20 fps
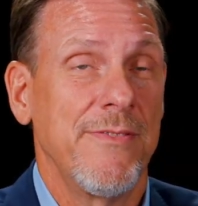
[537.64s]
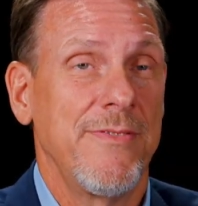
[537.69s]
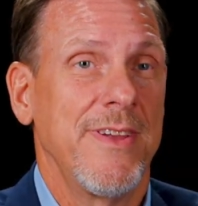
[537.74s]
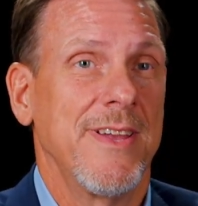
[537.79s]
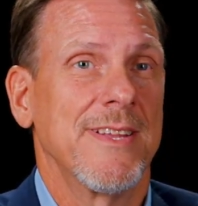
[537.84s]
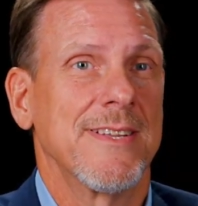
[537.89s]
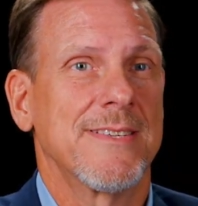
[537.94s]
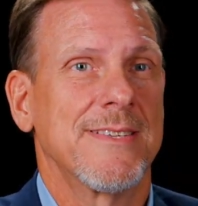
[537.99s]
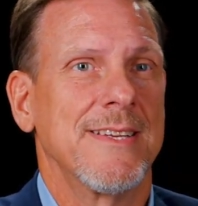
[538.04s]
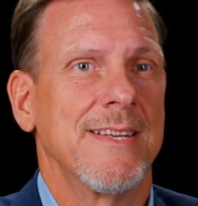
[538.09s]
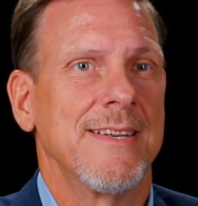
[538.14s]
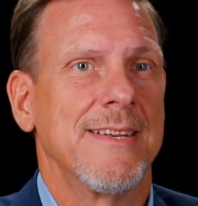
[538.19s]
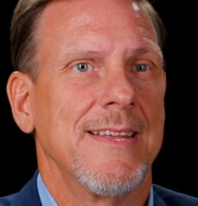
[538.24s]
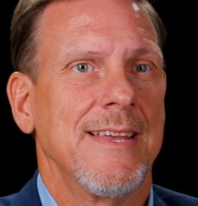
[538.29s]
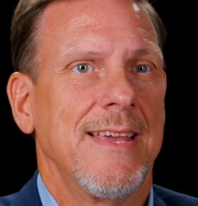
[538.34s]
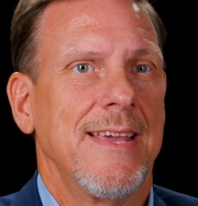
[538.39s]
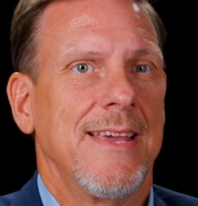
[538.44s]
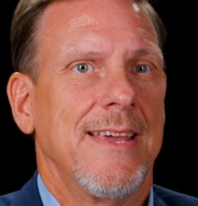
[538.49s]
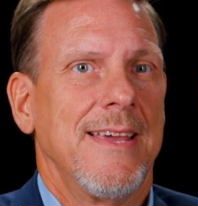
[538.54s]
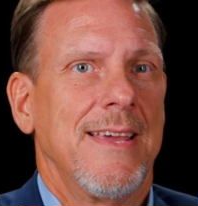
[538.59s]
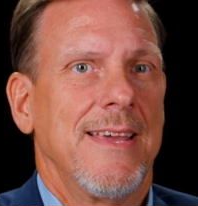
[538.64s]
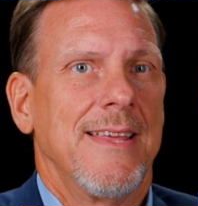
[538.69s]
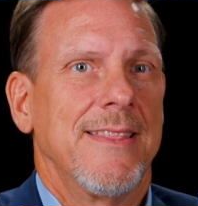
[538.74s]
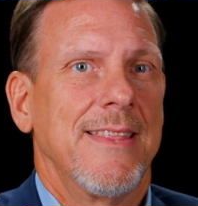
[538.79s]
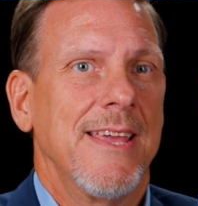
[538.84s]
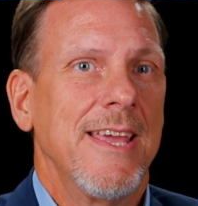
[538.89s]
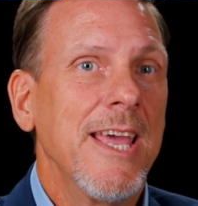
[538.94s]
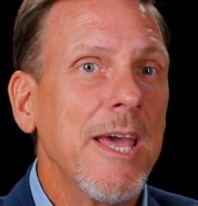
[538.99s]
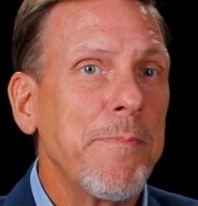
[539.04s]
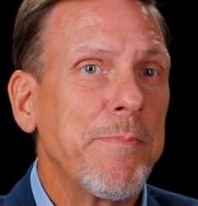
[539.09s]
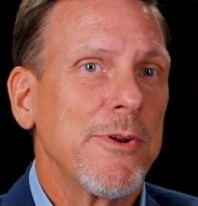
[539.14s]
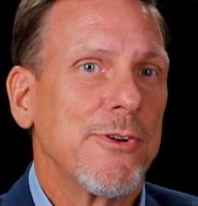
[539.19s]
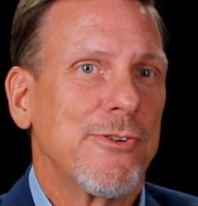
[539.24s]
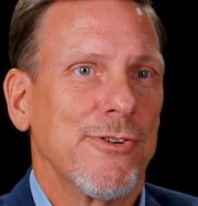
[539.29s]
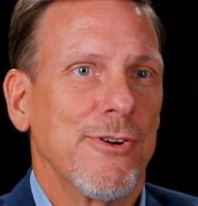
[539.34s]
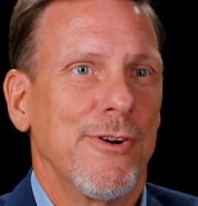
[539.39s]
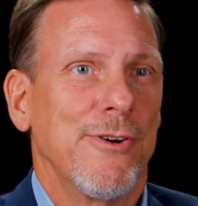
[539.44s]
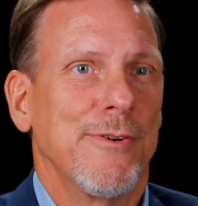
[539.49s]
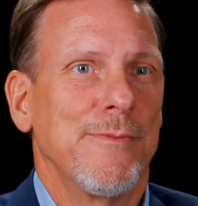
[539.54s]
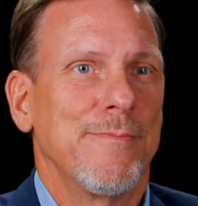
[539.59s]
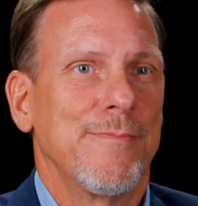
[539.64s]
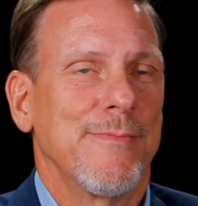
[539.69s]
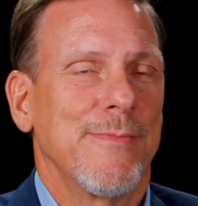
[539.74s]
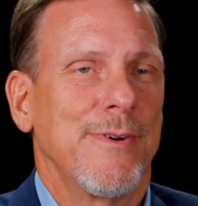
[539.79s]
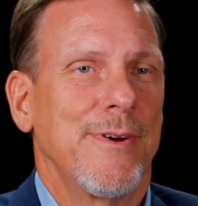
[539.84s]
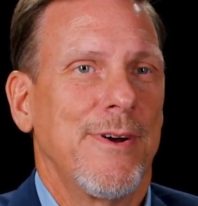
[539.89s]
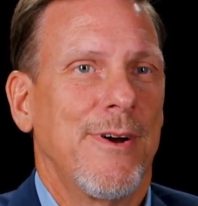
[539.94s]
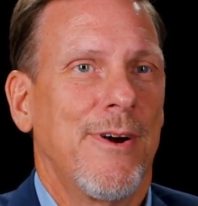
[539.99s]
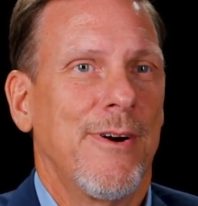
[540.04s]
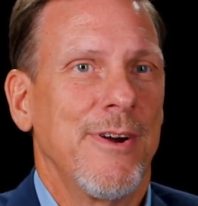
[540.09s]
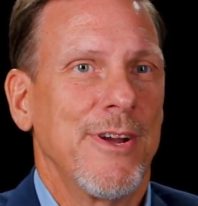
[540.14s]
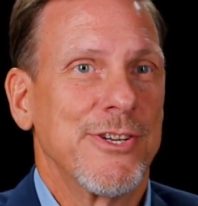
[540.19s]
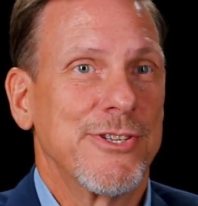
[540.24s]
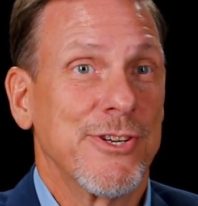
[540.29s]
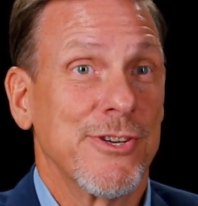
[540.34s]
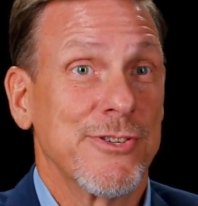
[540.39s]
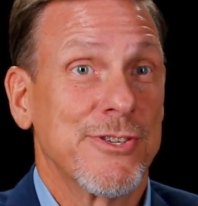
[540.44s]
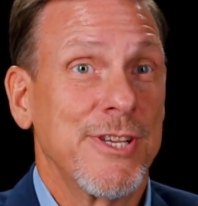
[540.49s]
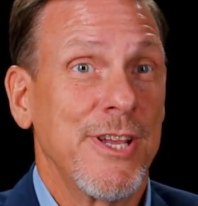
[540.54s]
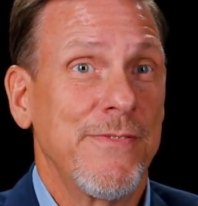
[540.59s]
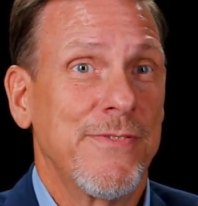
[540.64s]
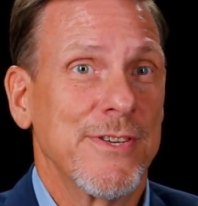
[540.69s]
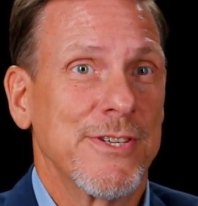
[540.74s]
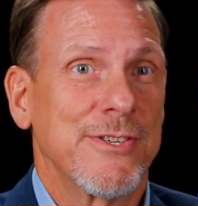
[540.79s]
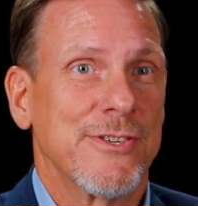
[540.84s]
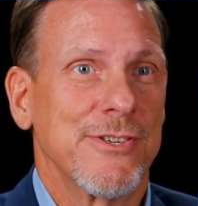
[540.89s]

events. And the hippodrome, or as Josephus